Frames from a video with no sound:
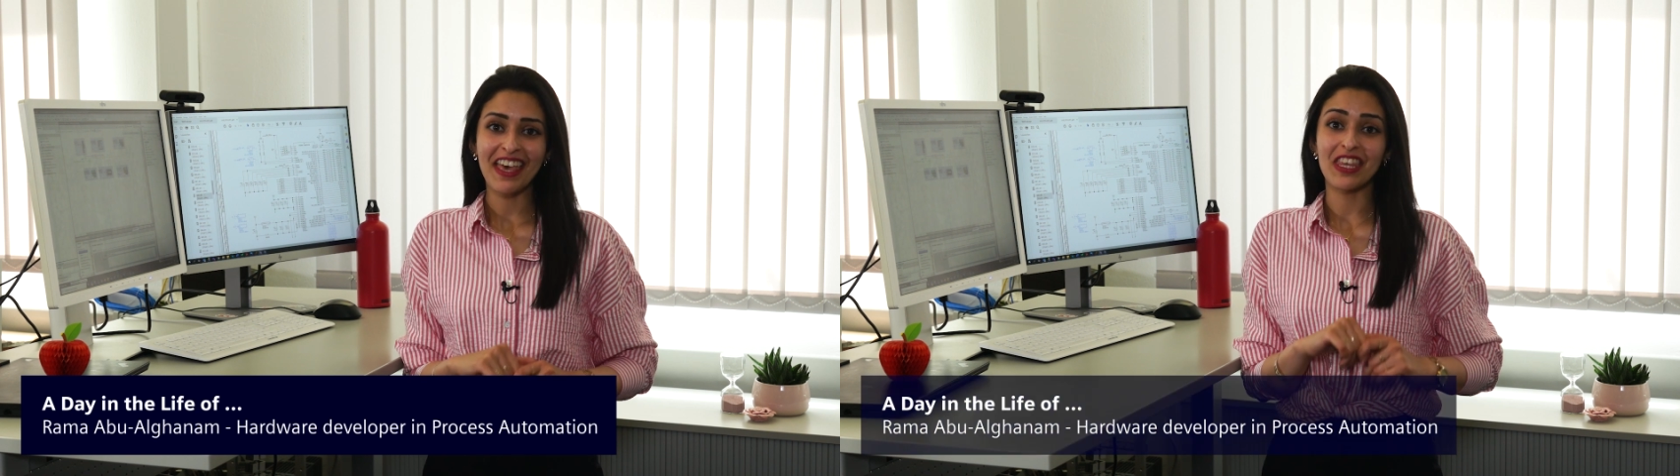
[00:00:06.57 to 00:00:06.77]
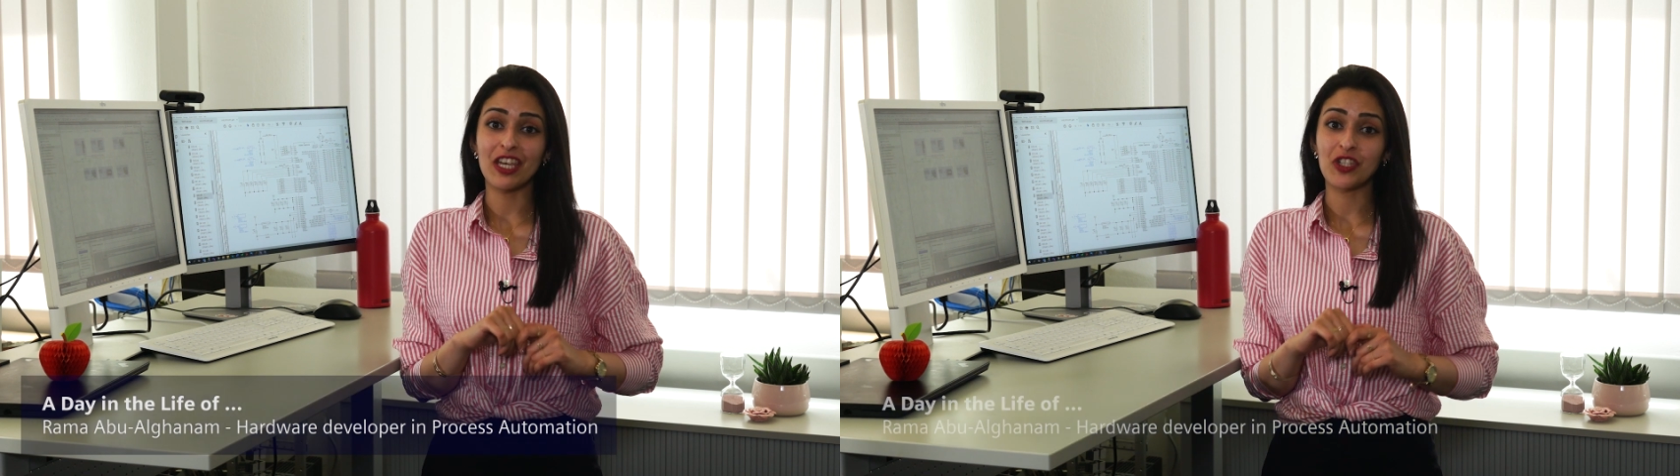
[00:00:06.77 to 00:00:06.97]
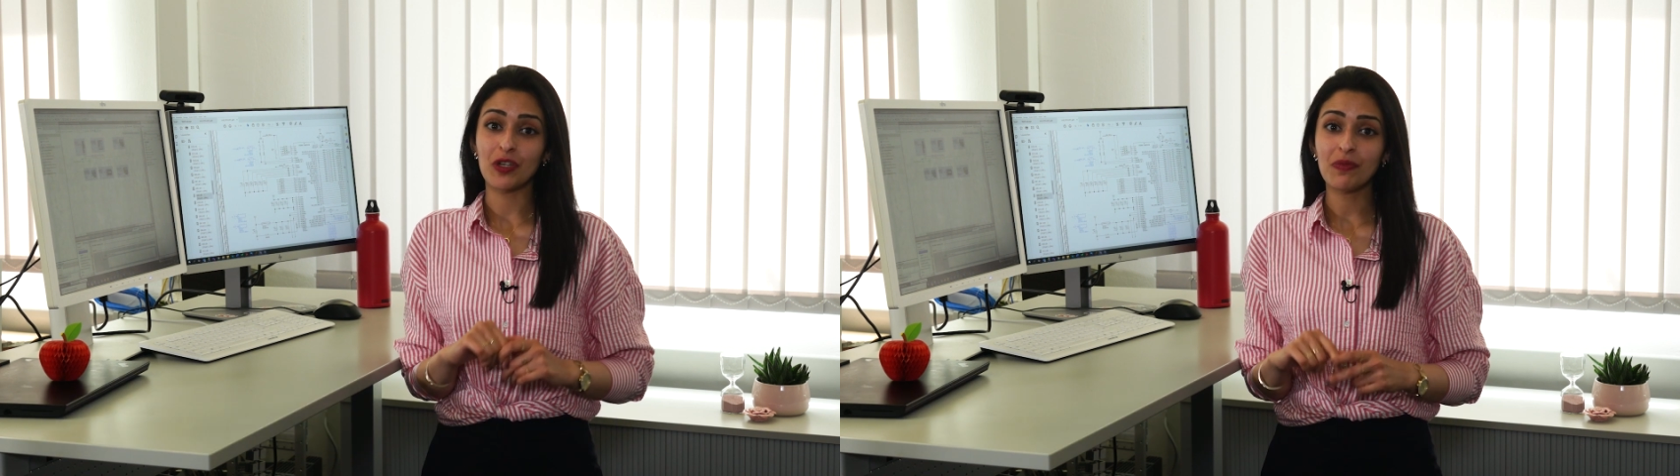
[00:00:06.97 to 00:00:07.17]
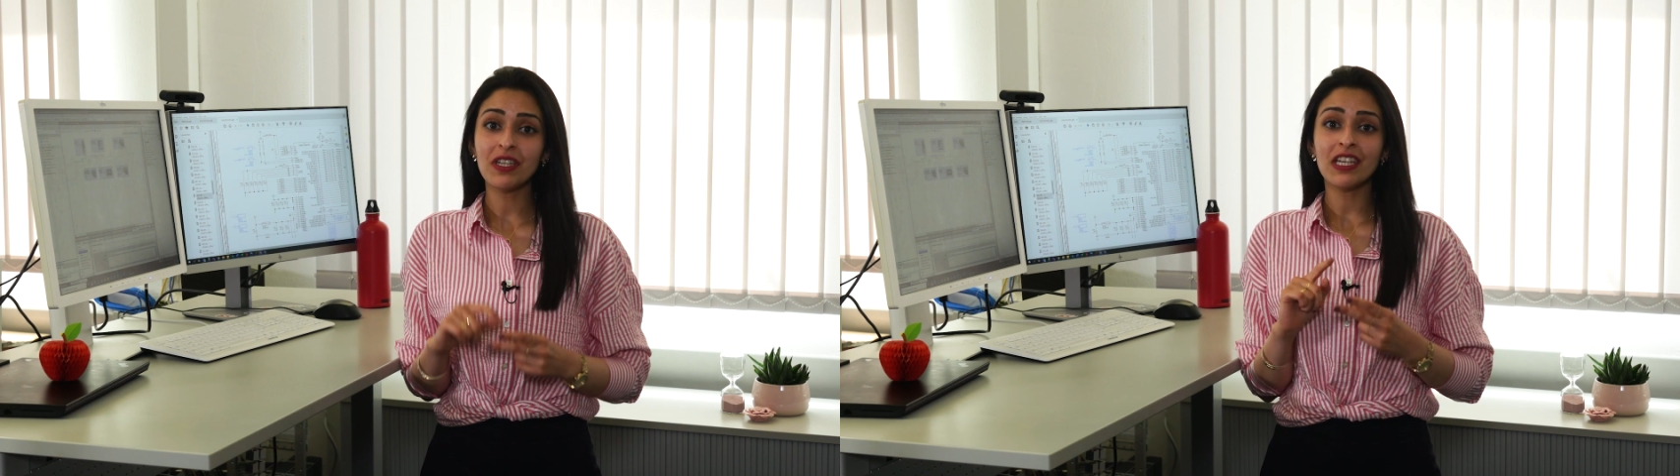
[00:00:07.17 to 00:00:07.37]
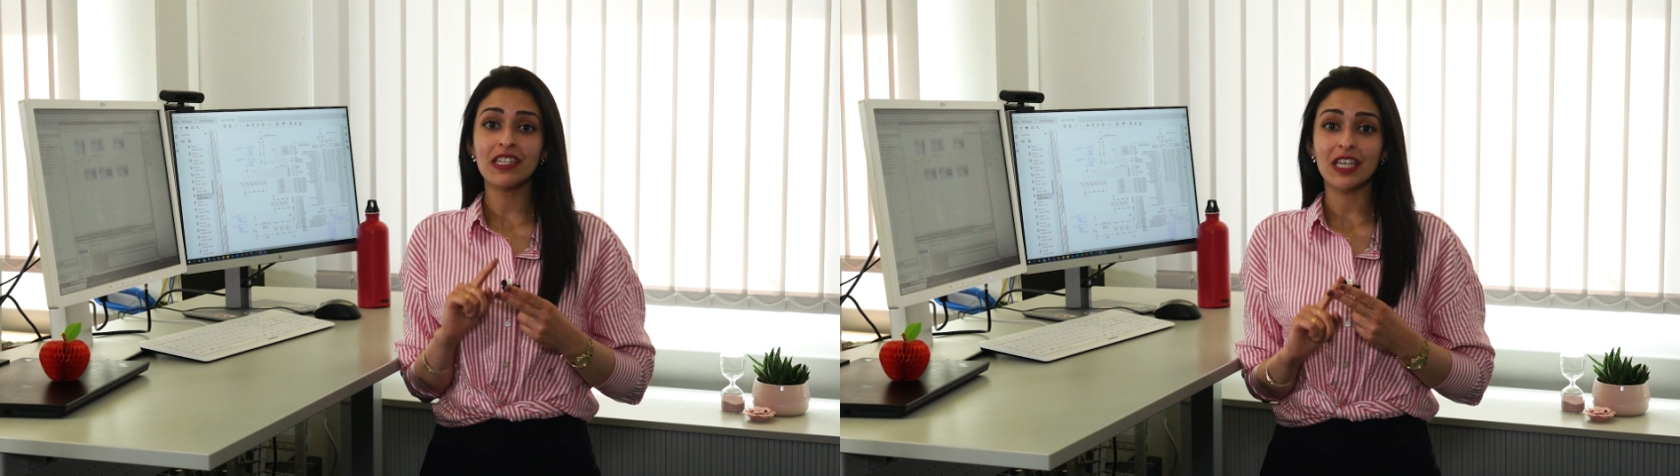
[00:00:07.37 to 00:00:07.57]
The
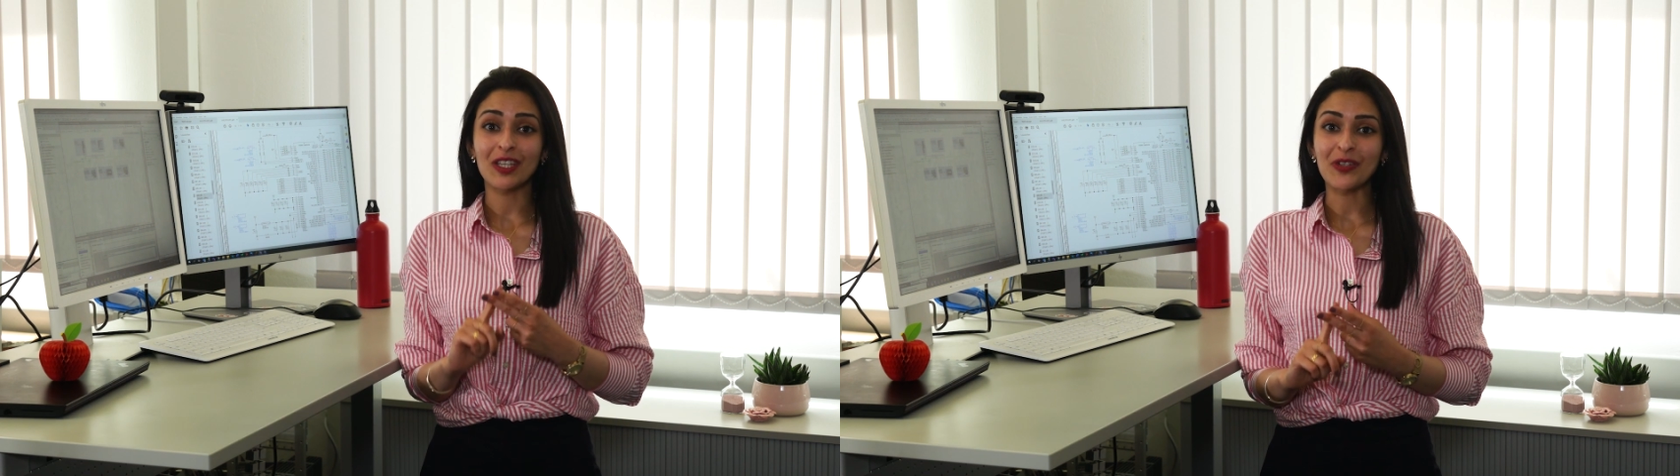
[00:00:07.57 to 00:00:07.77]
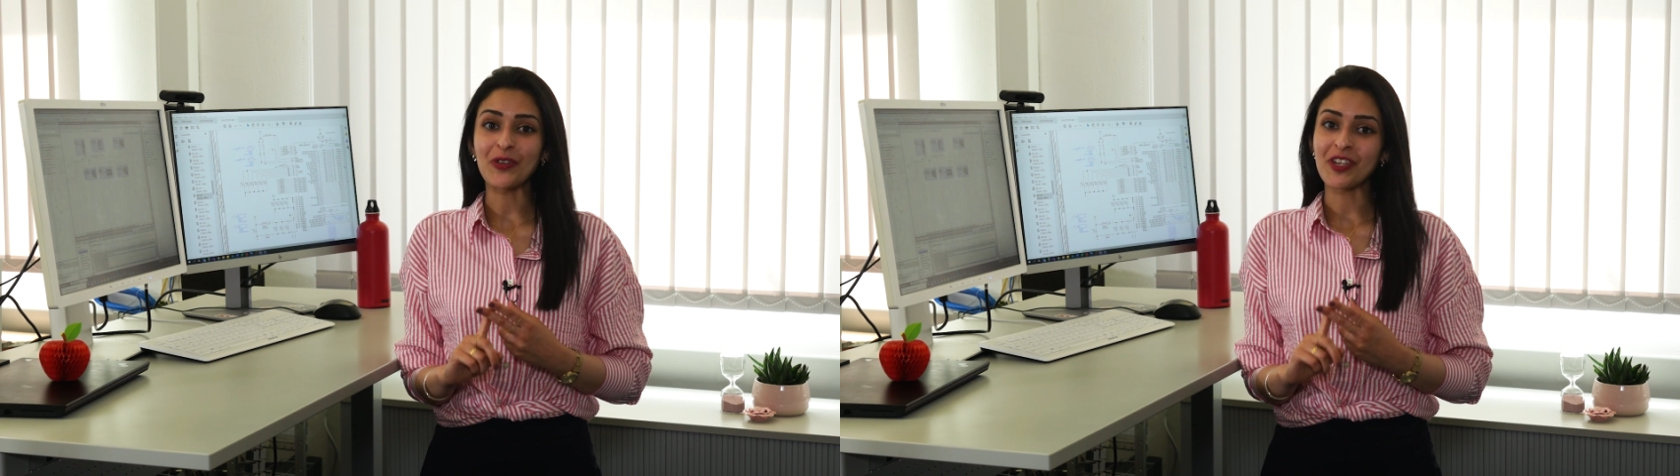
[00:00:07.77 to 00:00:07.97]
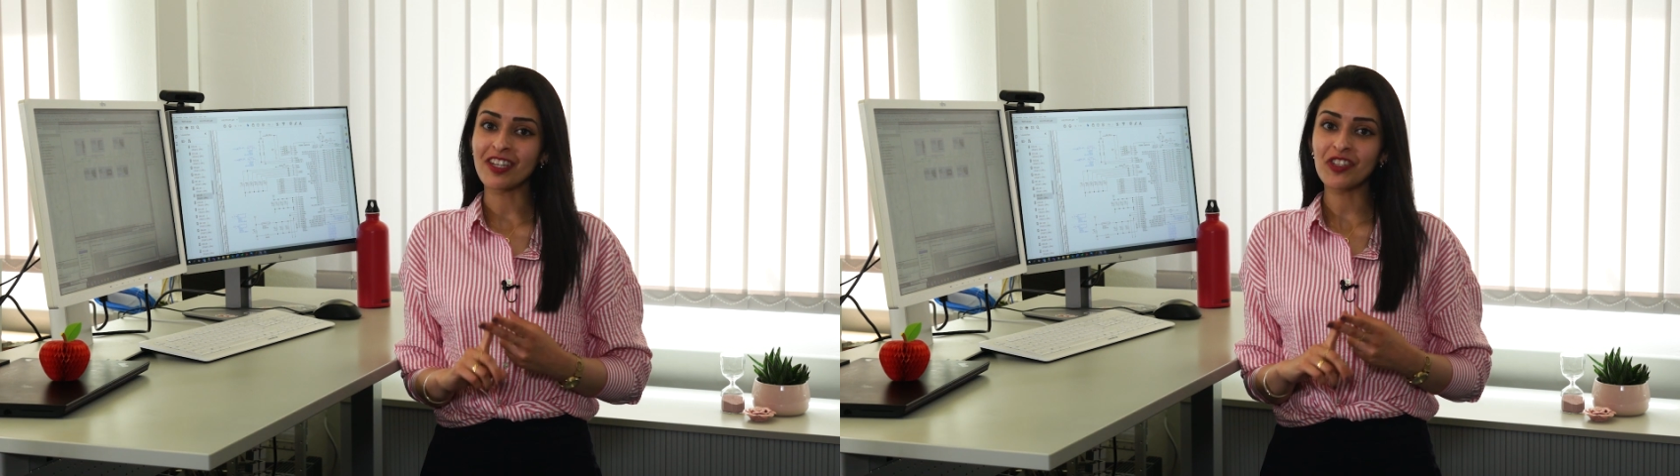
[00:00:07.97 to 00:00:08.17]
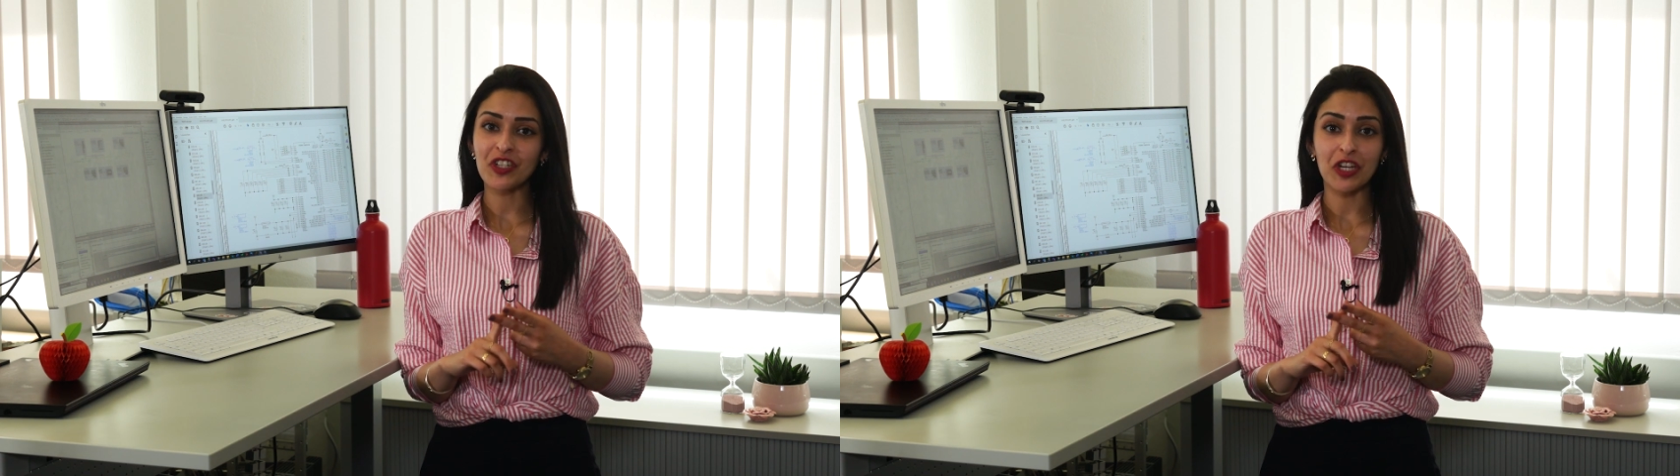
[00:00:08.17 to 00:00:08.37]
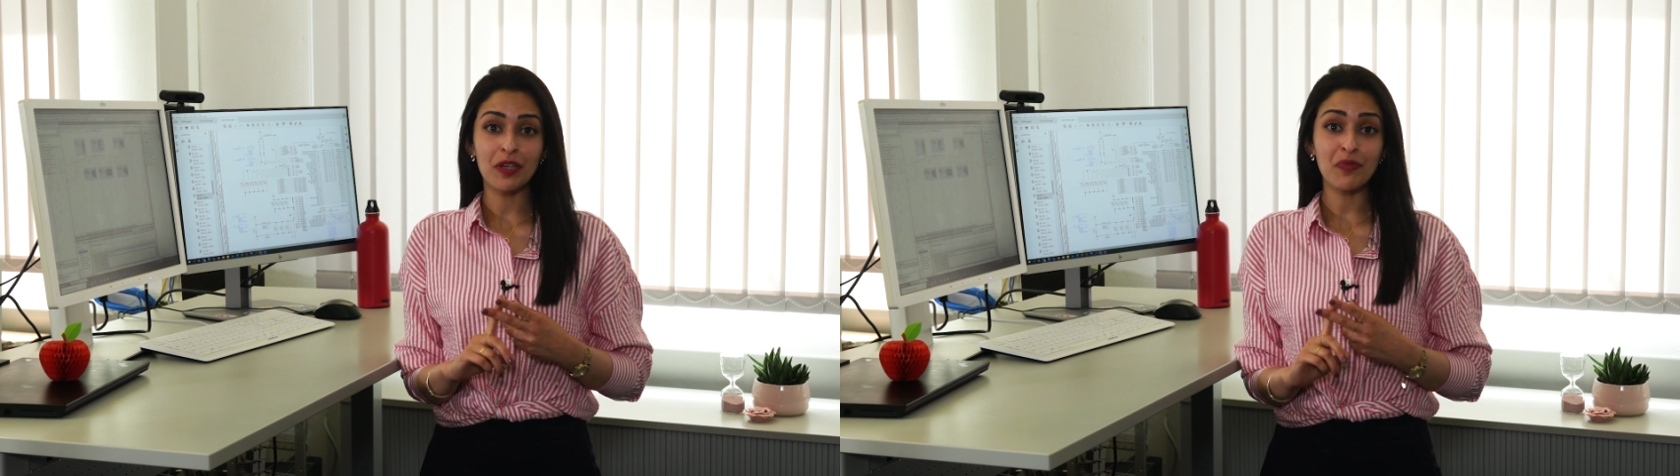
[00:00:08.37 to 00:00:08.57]
SGP is a two-year training